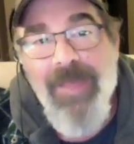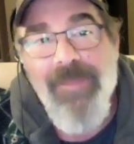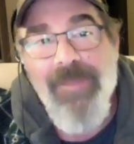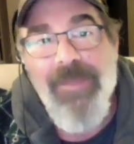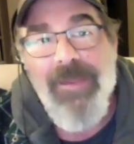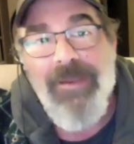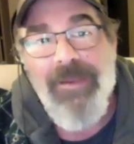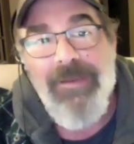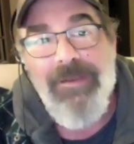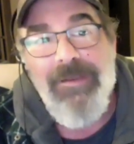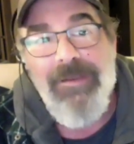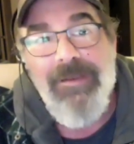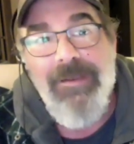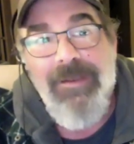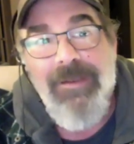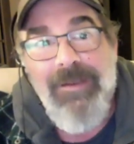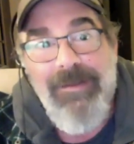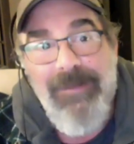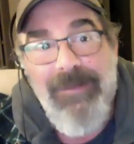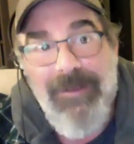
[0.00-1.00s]
they
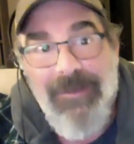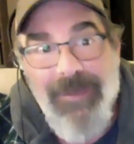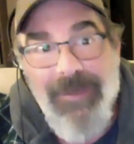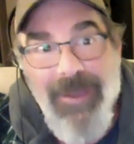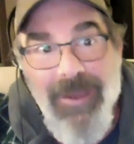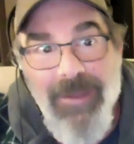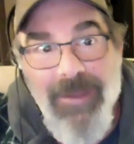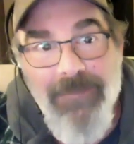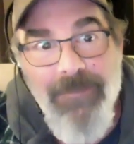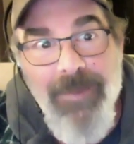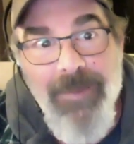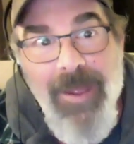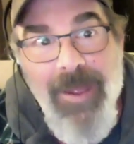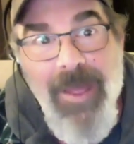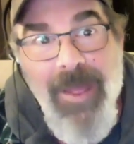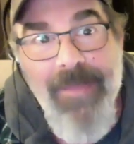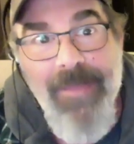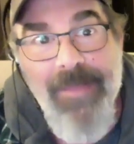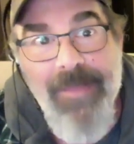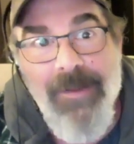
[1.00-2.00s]
came,
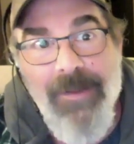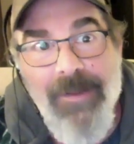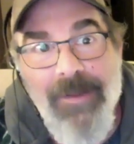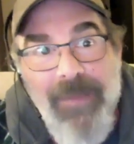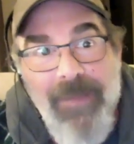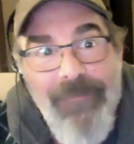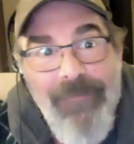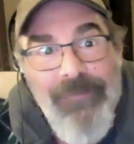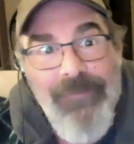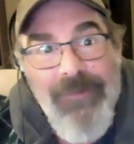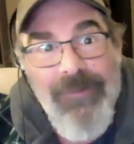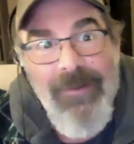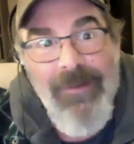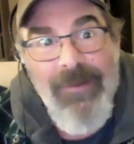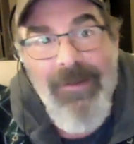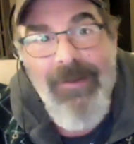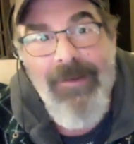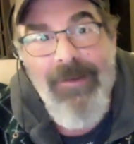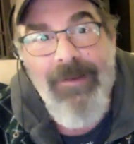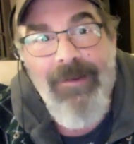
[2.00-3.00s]
then they left.
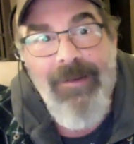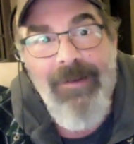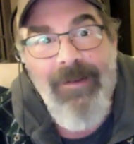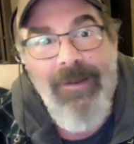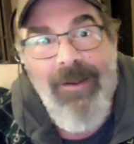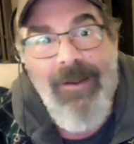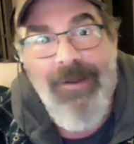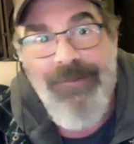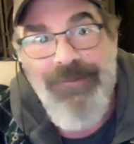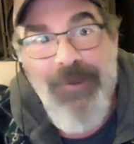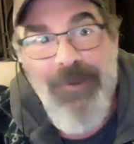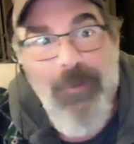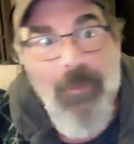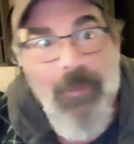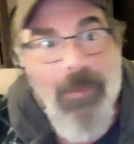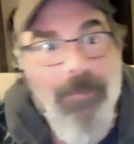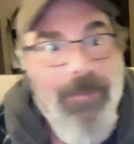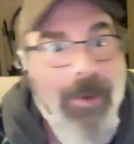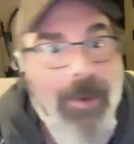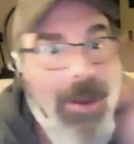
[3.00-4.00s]
A jet
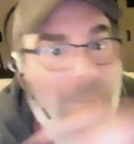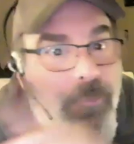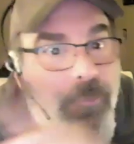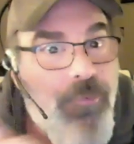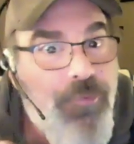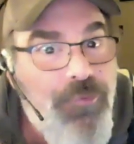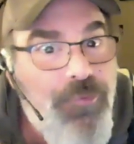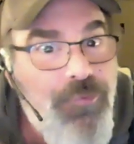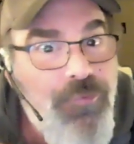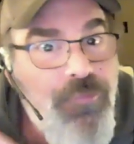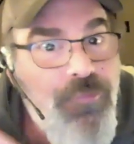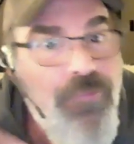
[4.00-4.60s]
went by. Whew,